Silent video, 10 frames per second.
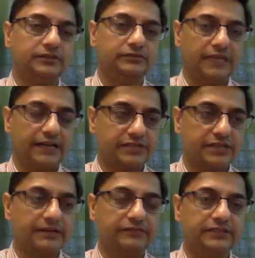We have
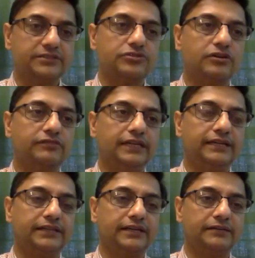some evidence of
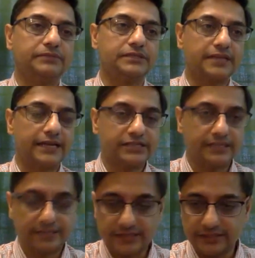later Harappan sites,
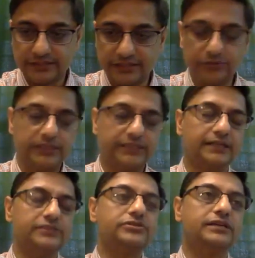and there's continuity
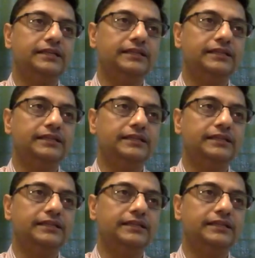culturally.